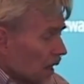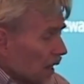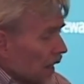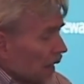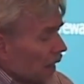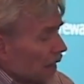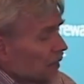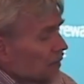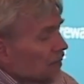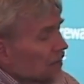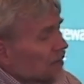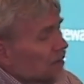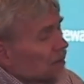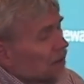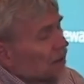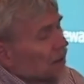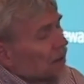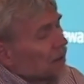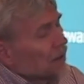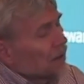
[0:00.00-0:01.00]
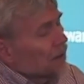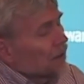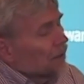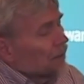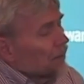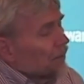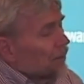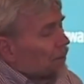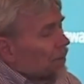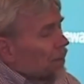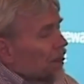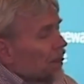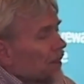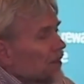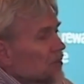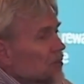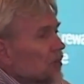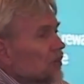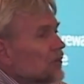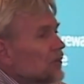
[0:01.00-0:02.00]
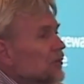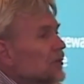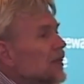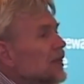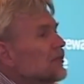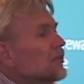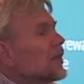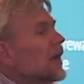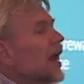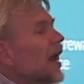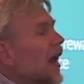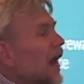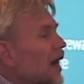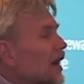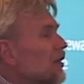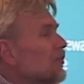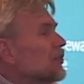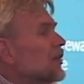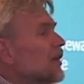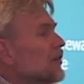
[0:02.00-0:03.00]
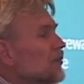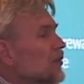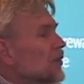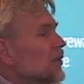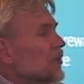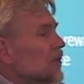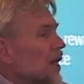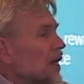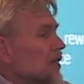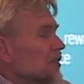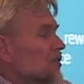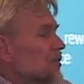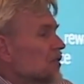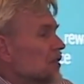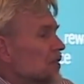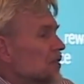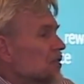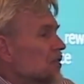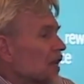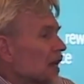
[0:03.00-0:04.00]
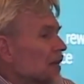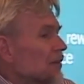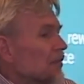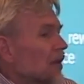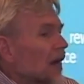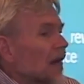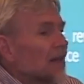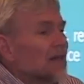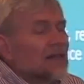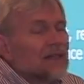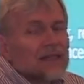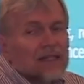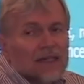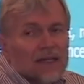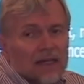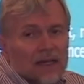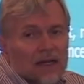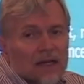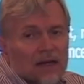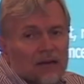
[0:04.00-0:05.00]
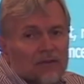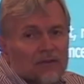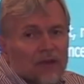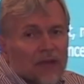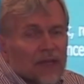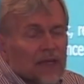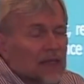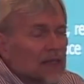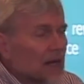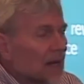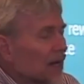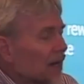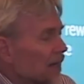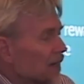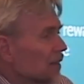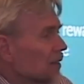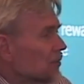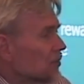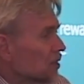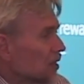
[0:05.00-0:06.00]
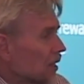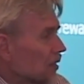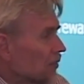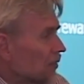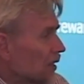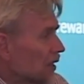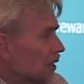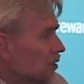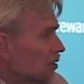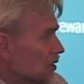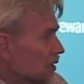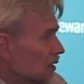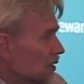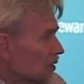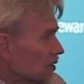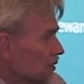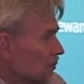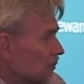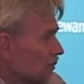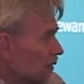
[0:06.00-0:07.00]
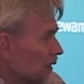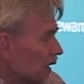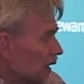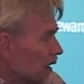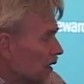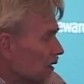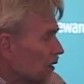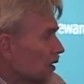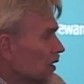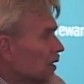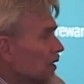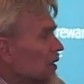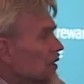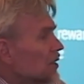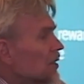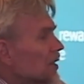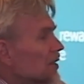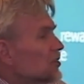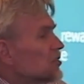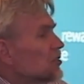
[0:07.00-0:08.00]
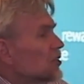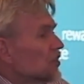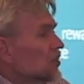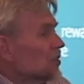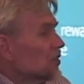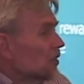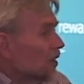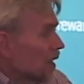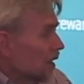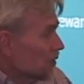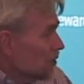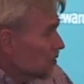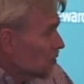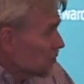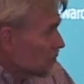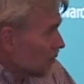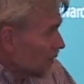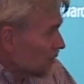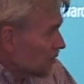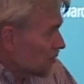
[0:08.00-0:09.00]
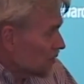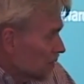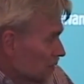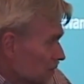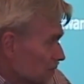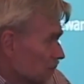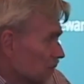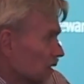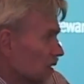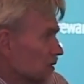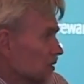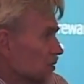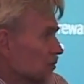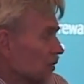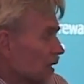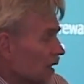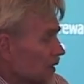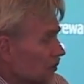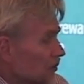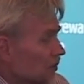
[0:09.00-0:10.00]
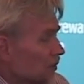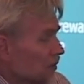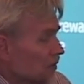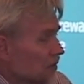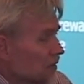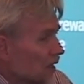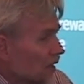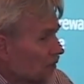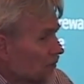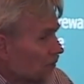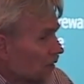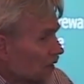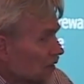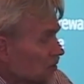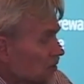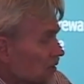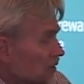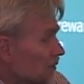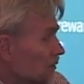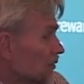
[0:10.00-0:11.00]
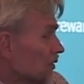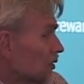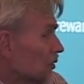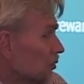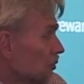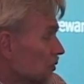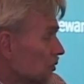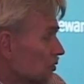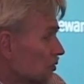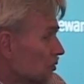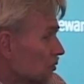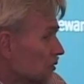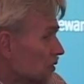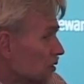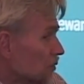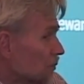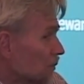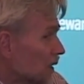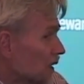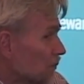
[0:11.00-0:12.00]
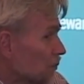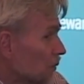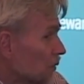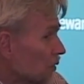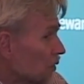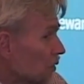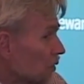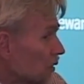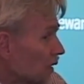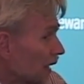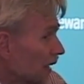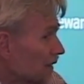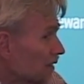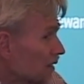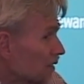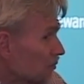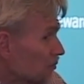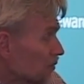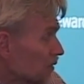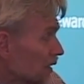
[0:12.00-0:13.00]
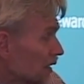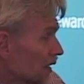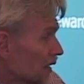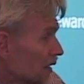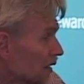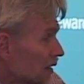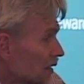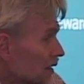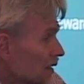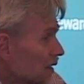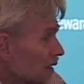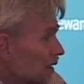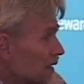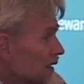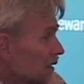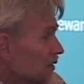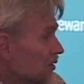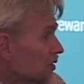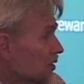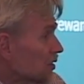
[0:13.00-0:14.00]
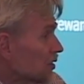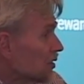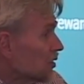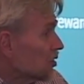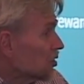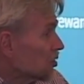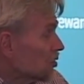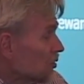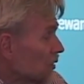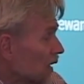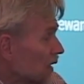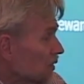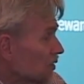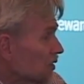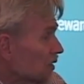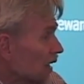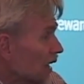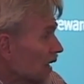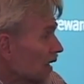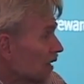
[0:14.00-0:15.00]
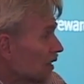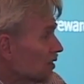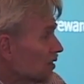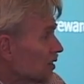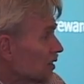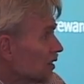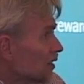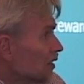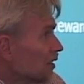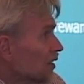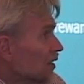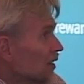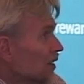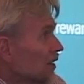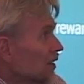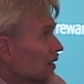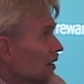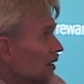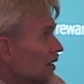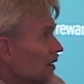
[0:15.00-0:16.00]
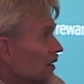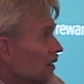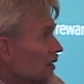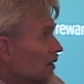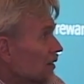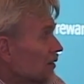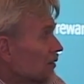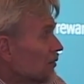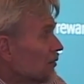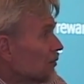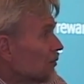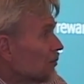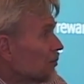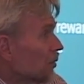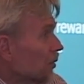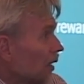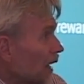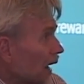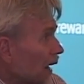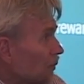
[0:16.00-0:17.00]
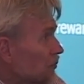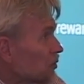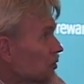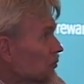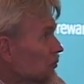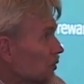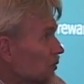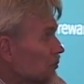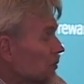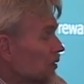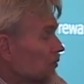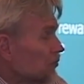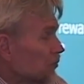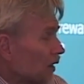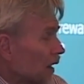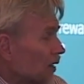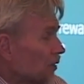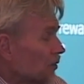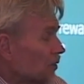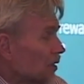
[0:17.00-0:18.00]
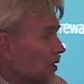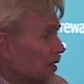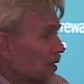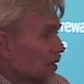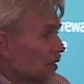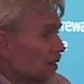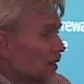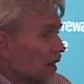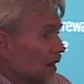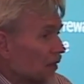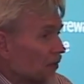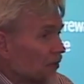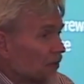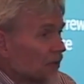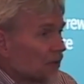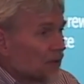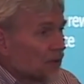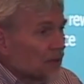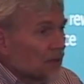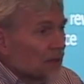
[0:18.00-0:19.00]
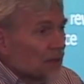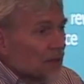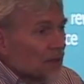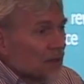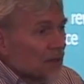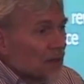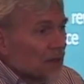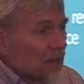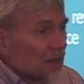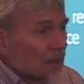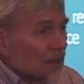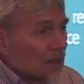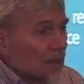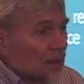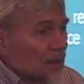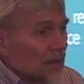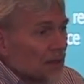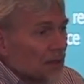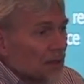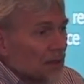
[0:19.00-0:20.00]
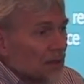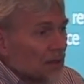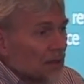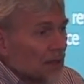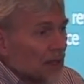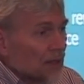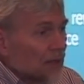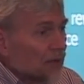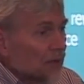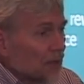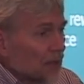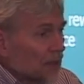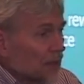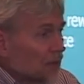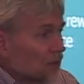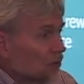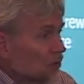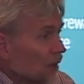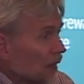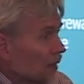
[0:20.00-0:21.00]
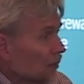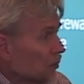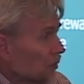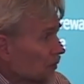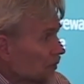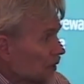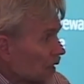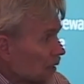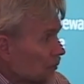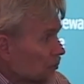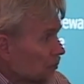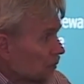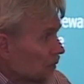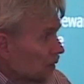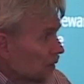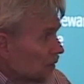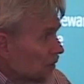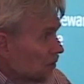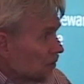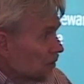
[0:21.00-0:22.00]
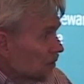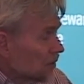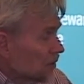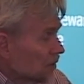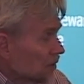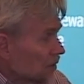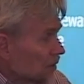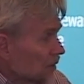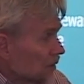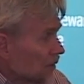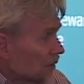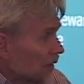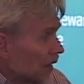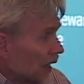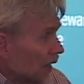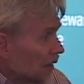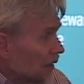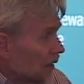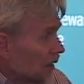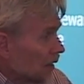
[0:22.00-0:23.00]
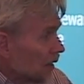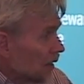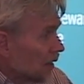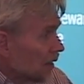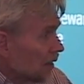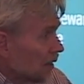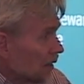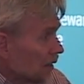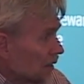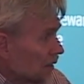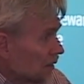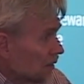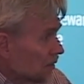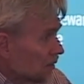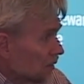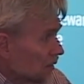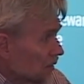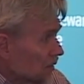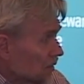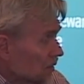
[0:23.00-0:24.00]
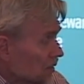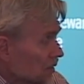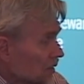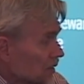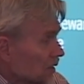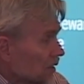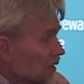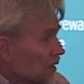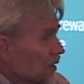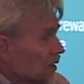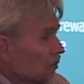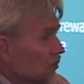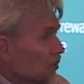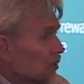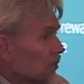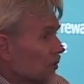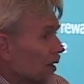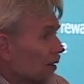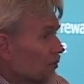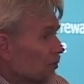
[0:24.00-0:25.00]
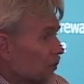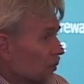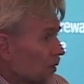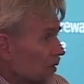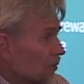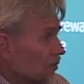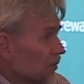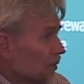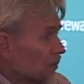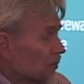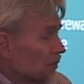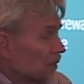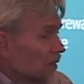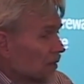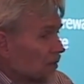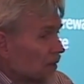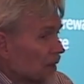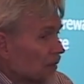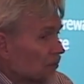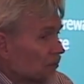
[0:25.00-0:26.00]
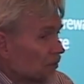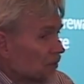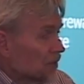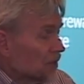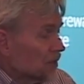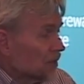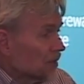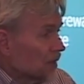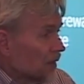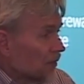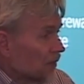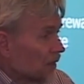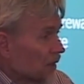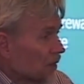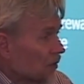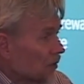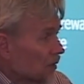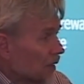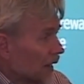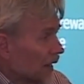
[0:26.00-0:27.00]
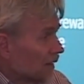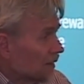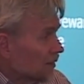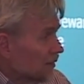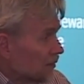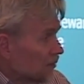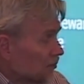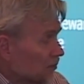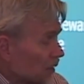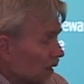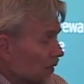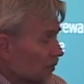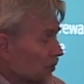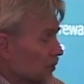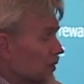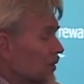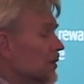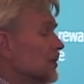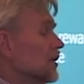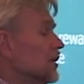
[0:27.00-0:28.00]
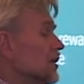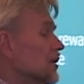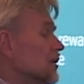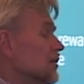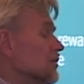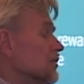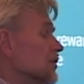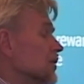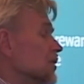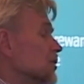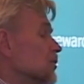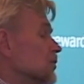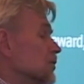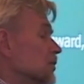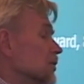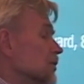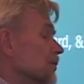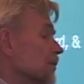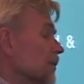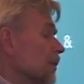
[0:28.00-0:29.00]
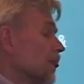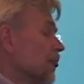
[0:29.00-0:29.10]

And um, so you even have, nevertheless, the same idea of a kind of salvationism there. It's just not stressed as much. Rather, the salvation of the whole Jewish people collectively is stressed as uh, perhaps would be found in other uh, ethnic and tribal type religions that exist where you have more of an emphasis on the collective rather than the individual.